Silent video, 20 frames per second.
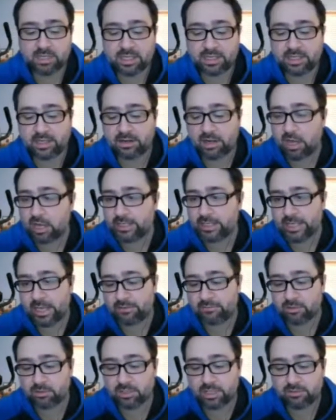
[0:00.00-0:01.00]
And then, oh
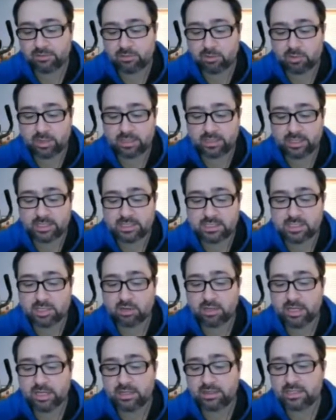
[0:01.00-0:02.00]
yeah, full level 1 Link.
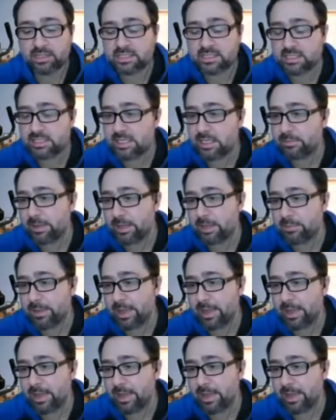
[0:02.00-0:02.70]
So this is a big